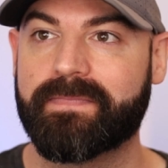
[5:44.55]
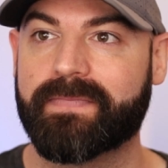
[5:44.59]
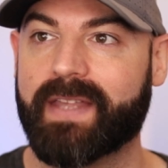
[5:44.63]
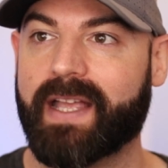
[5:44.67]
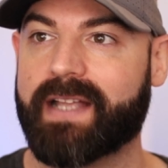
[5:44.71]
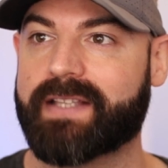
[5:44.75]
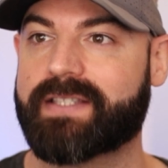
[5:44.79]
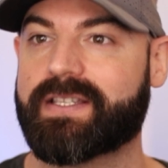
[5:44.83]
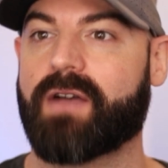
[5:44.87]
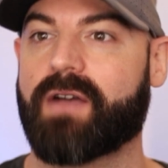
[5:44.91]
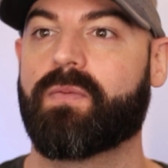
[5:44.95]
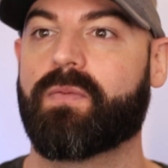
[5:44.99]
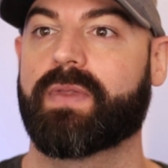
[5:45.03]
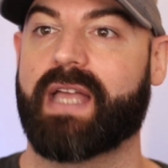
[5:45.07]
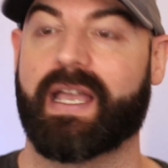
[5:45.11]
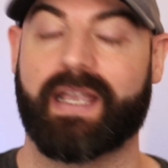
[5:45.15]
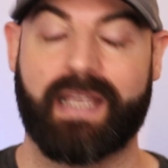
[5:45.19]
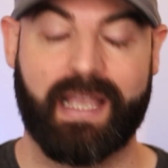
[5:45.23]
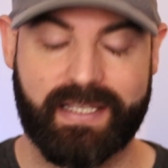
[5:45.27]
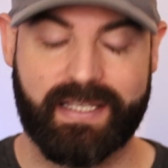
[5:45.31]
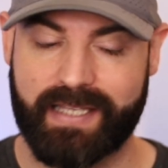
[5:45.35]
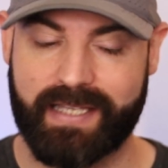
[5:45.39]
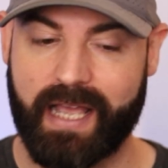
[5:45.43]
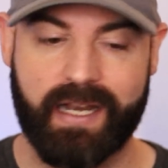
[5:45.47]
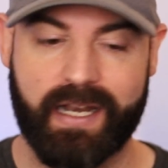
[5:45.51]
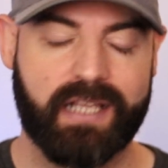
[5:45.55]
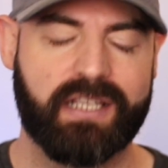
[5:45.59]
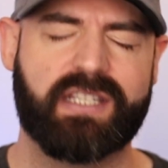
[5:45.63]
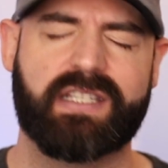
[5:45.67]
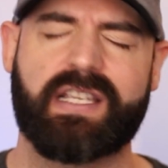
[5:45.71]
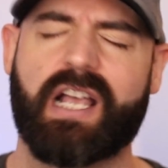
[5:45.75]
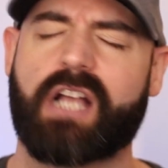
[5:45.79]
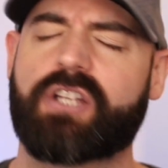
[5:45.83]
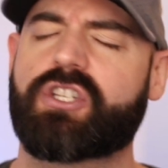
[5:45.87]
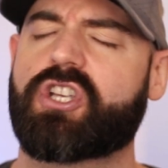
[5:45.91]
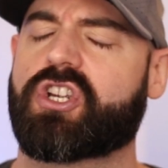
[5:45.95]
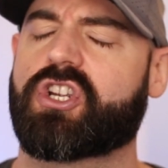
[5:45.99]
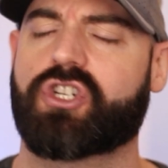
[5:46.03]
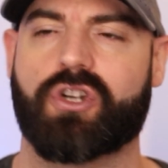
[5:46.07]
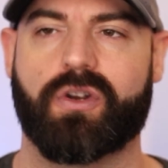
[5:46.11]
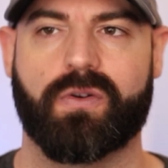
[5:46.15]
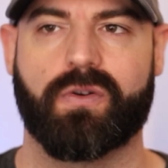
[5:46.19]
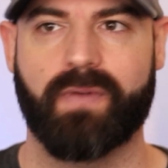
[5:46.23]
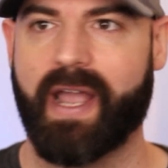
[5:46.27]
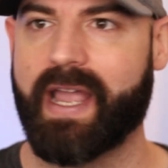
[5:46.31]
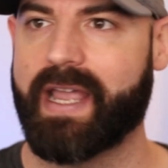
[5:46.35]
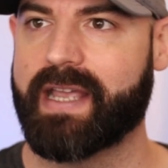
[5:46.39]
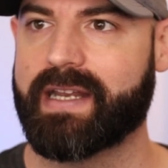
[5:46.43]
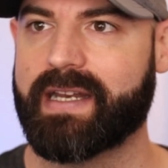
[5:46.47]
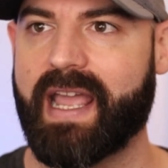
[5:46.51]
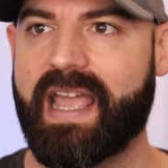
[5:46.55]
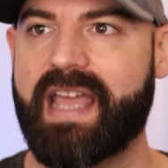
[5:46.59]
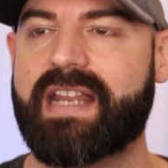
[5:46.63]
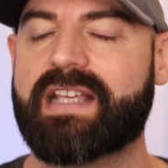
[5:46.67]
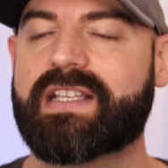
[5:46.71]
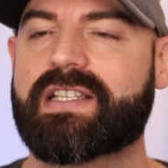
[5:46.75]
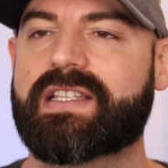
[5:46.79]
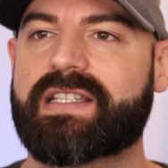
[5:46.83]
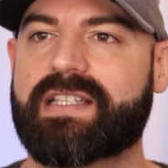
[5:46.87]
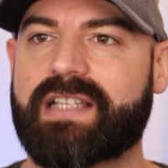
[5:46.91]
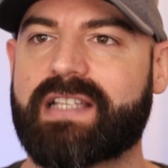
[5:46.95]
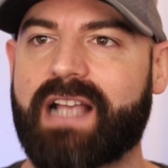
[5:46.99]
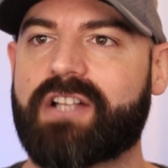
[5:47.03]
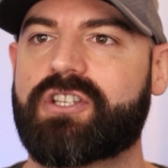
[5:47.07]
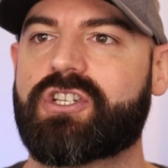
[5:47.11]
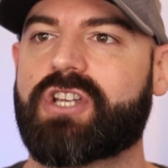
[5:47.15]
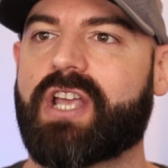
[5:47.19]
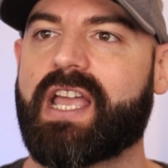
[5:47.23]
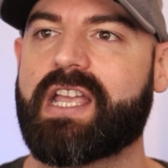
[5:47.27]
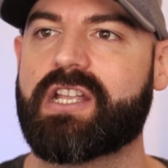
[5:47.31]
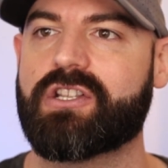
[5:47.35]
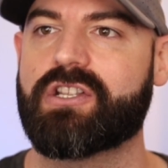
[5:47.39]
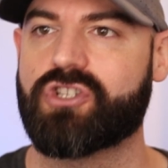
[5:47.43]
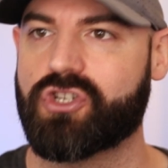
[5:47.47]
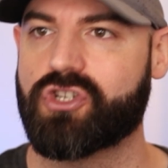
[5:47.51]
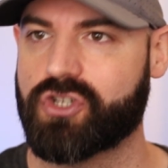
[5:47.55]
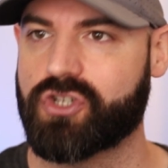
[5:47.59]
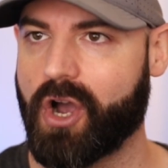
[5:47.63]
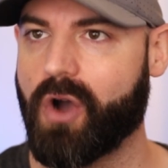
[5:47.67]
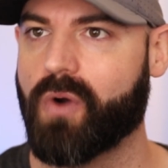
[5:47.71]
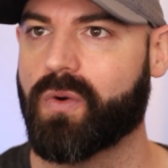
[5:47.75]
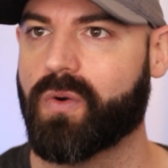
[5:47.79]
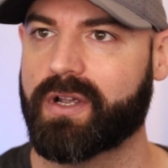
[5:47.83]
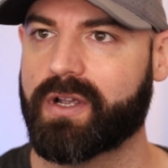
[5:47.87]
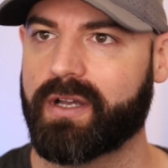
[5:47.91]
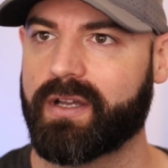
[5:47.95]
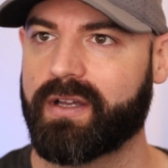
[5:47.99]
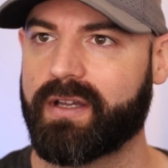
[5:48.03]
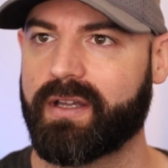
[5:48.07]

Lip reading: It's like I said, it's such a charade. It is such a joke.